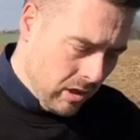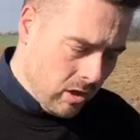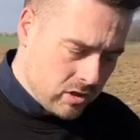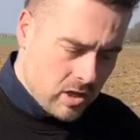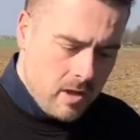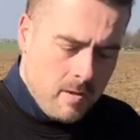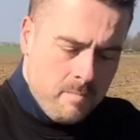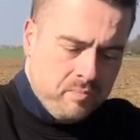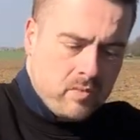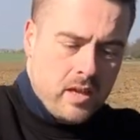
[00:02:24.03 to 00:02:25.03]
lots,
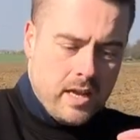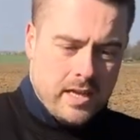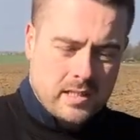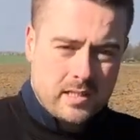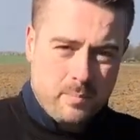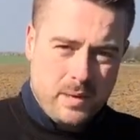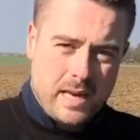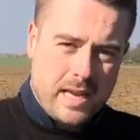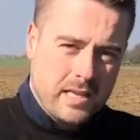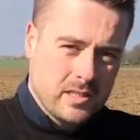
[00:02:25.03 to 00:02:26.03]

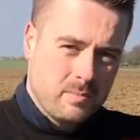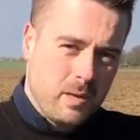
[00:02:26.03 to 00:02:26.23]
instabile is as